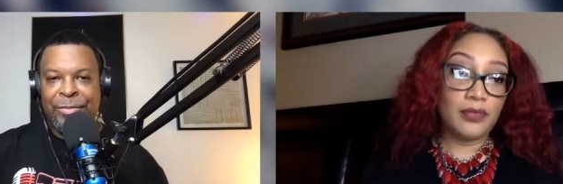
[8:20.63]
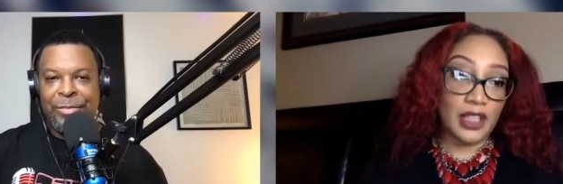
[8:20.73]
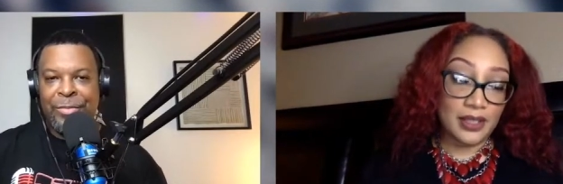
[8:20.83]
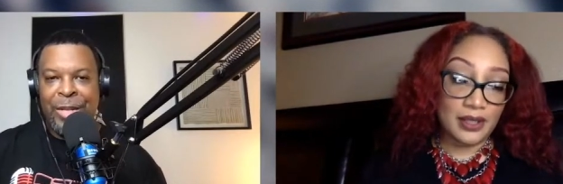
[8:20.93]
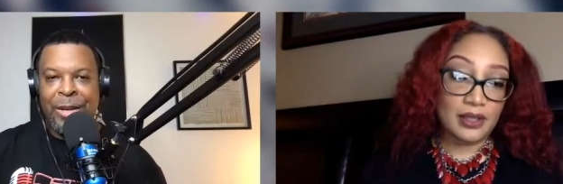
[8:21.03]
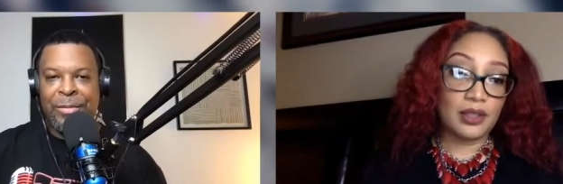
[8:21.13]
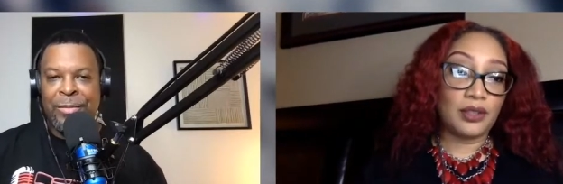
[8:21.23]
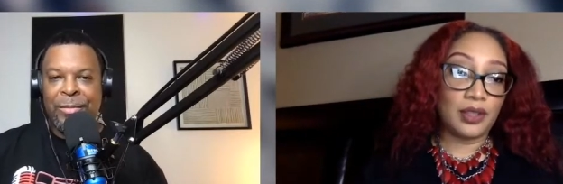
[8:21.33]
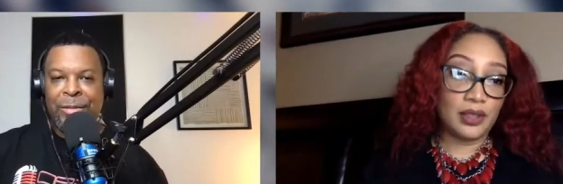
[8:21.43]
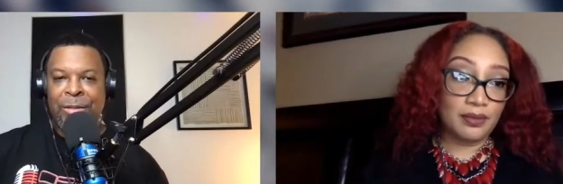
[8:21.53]
Speaker 1: Yes, yeah.
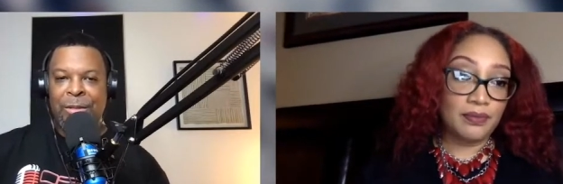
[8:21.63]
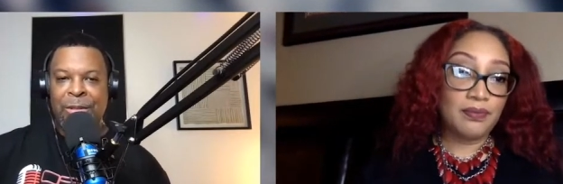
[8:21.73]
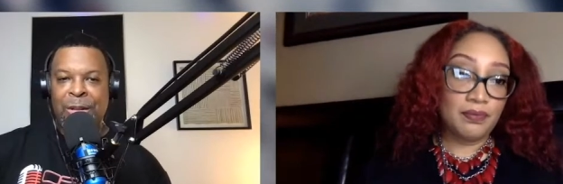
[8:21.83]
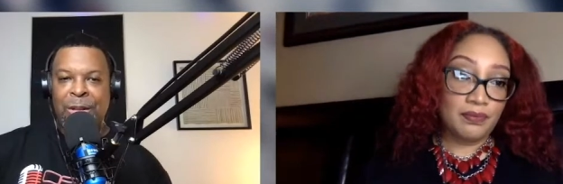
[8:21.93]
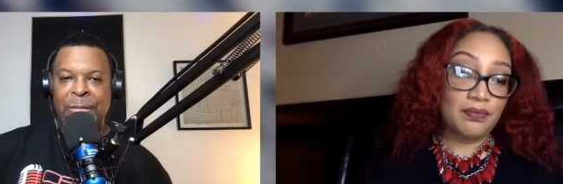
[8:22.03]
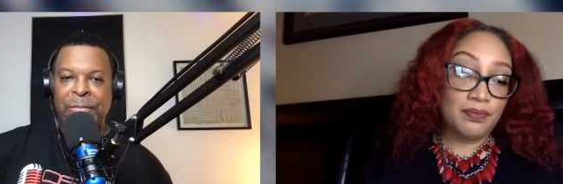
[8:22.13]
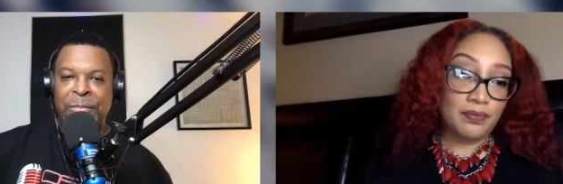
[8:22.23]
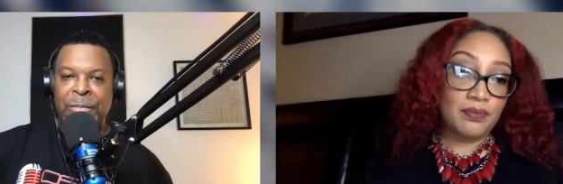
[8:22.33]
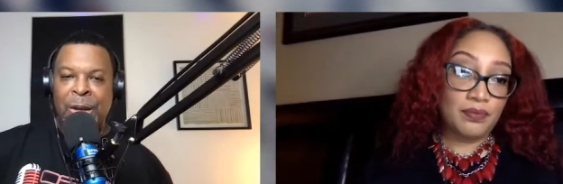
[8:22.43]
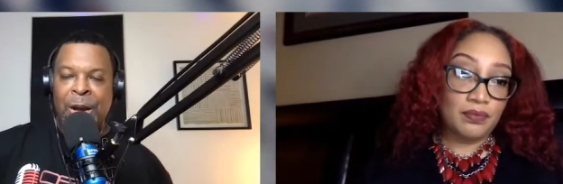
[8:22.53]
agree.
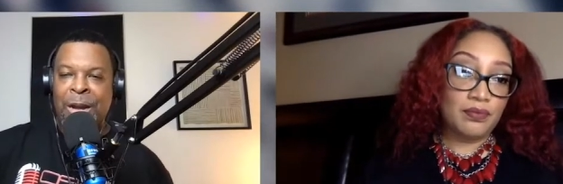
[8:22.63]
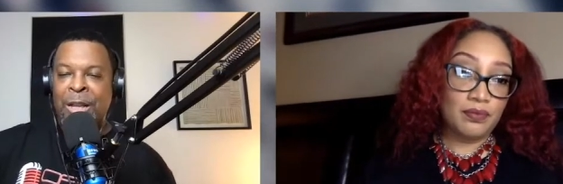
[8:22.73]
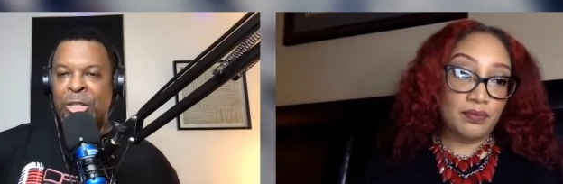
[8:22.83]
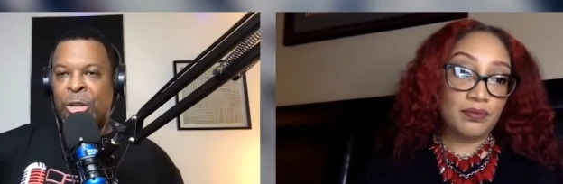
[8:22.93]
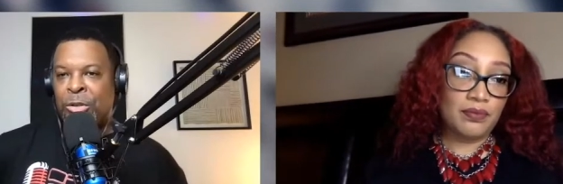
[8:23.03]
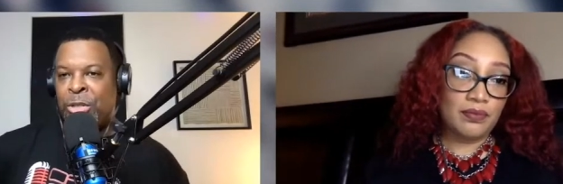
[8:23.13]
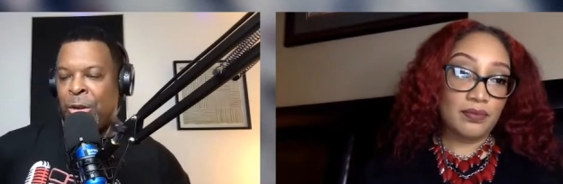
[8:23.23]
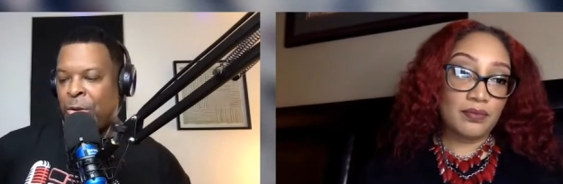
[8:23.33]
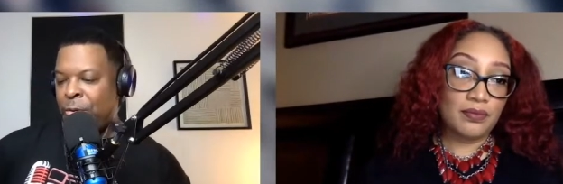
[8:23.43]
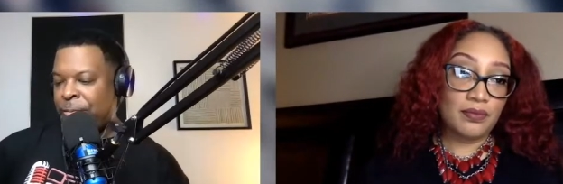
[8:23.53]
Speaker 2: All right. So
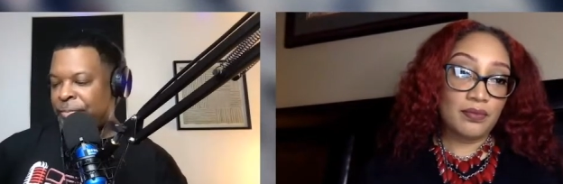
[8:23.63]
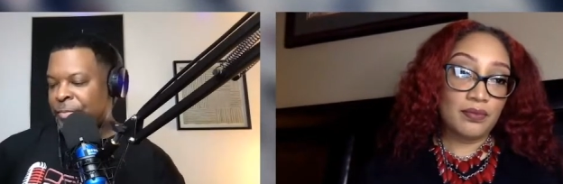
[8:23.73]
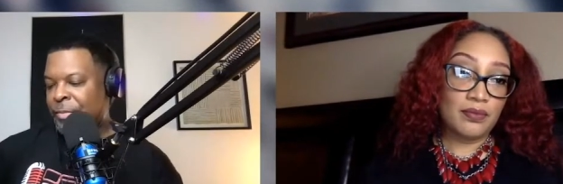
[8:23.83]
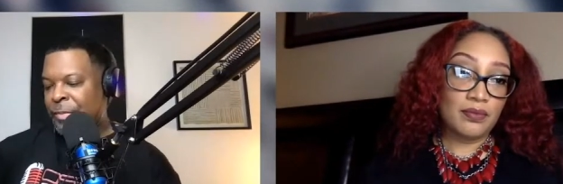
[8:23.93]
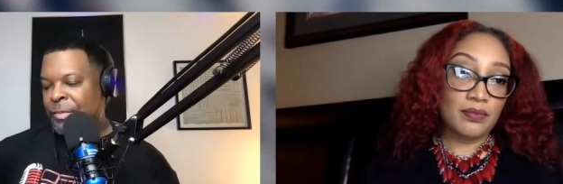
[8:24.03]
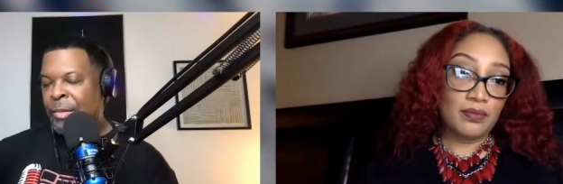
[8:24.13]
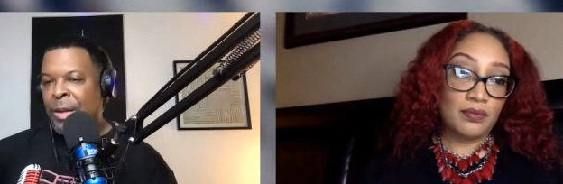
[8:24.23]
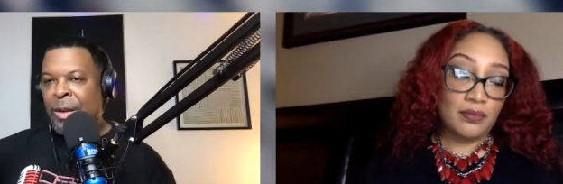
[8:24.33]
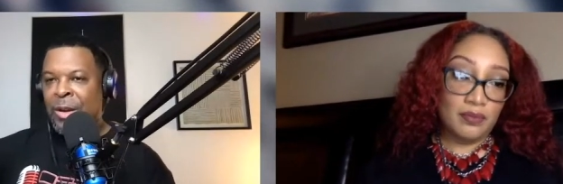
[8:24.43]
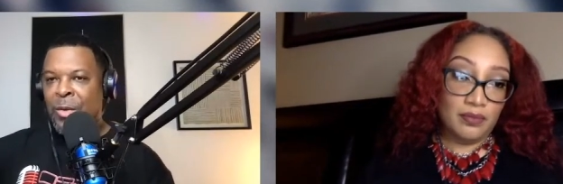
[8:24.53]
so
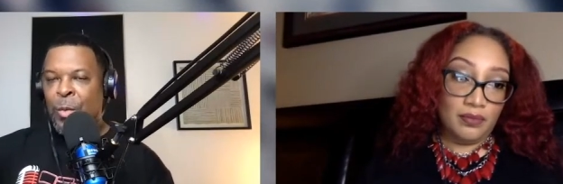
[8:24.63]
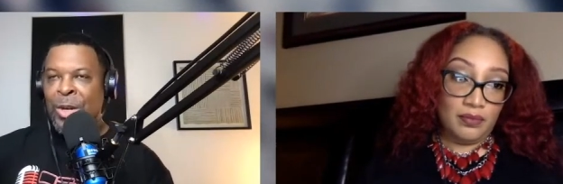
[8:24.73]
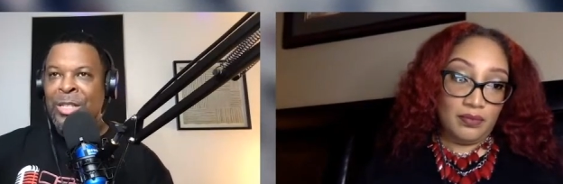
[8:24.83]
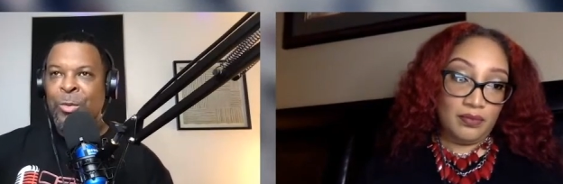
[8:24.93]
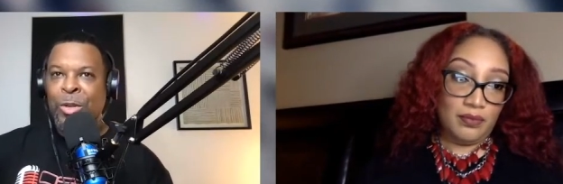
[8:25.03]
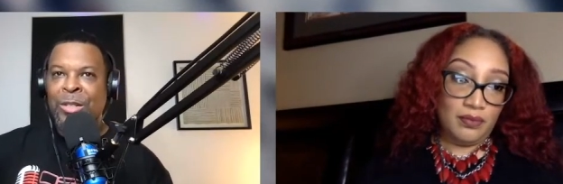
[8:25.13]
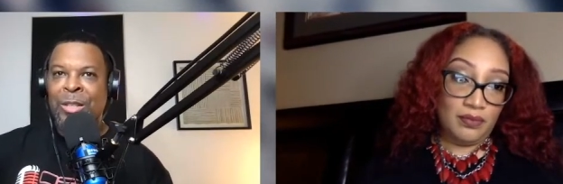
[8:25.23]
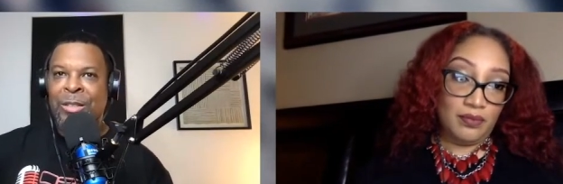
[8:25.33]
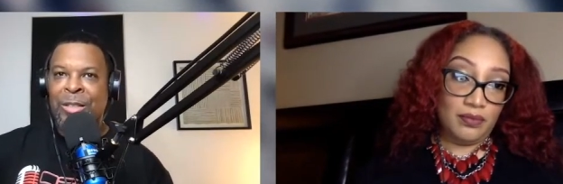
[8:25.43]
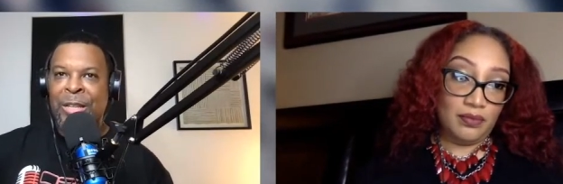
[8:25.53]
what is one of
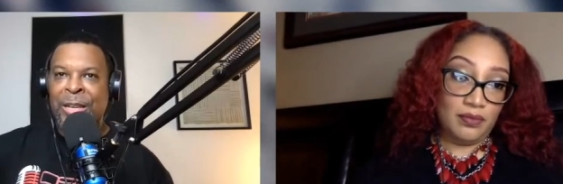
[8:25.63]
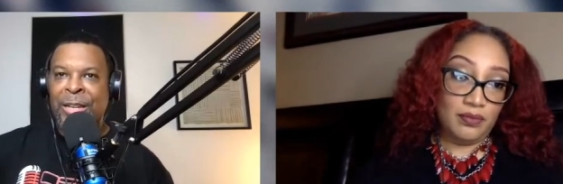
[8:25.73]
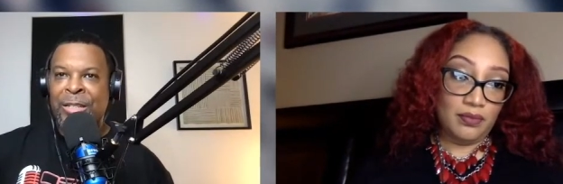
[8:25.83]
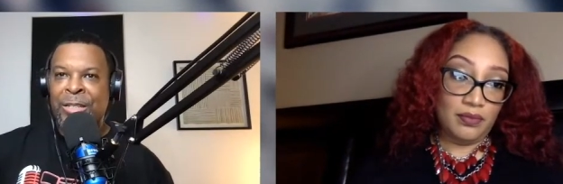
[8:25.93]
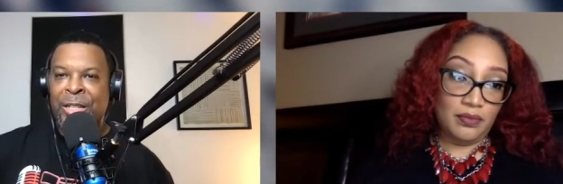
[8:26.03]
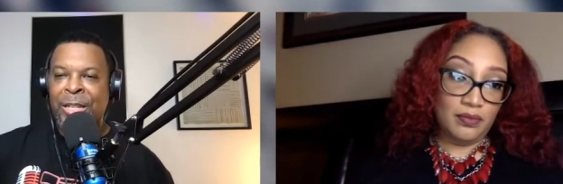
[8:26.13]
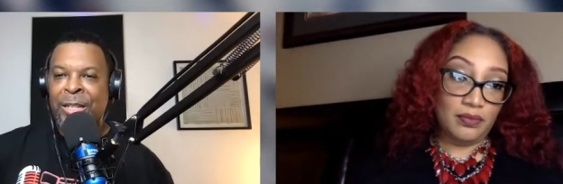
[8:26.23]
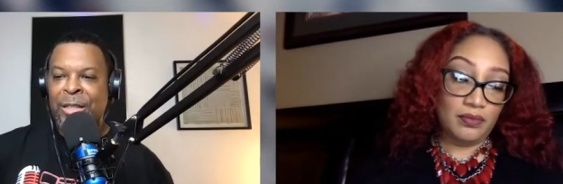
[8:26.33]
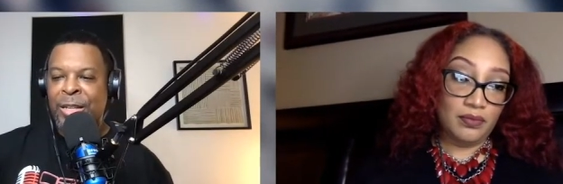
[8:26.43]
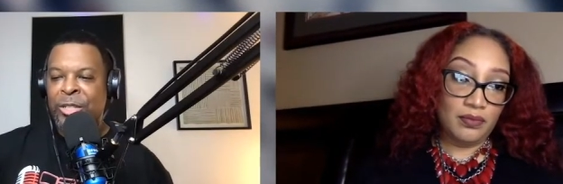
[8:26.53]
the things, the key
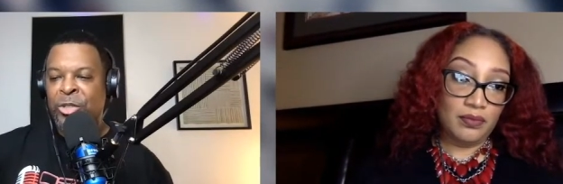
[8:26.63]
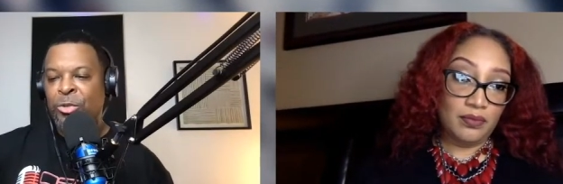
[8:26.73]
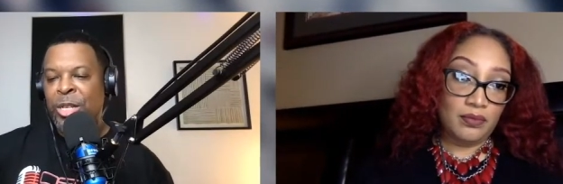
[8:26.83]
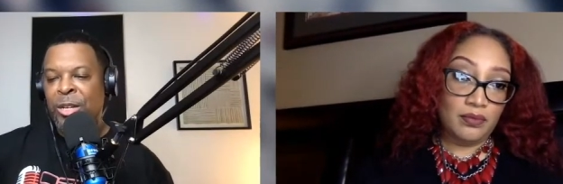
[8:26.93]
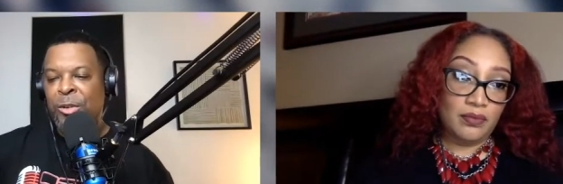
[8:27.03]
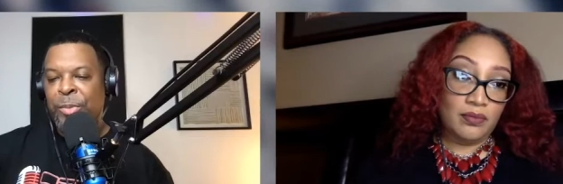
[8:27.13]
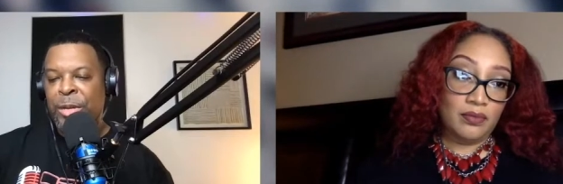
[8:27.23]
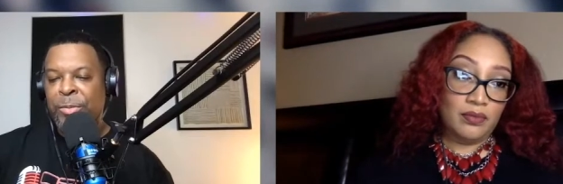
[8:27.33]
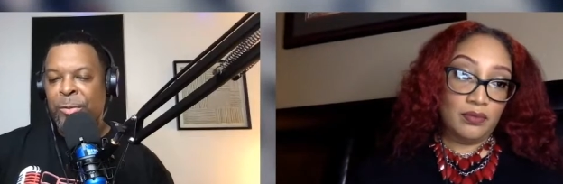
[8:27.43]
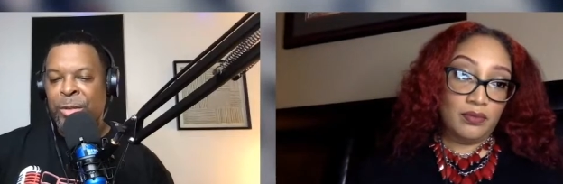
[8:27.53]
things you tell
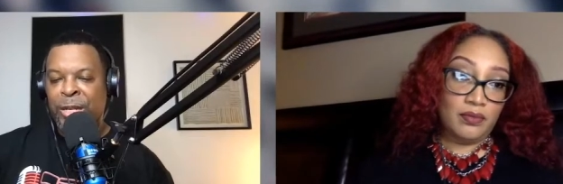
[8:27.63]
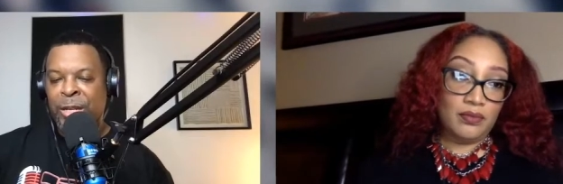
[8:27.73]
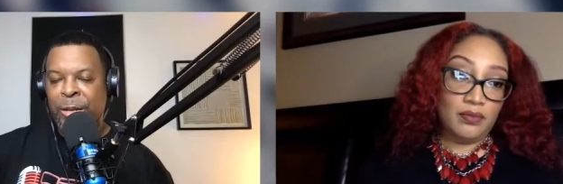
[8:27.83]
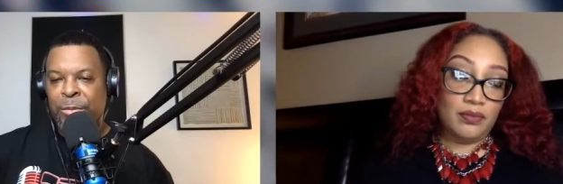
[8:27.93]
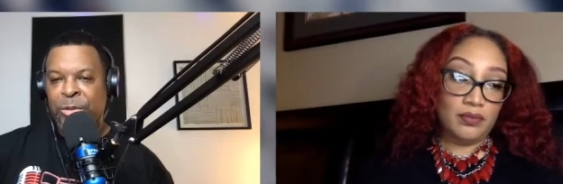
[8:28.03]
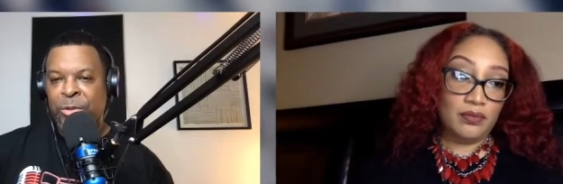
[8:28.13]
people when it comes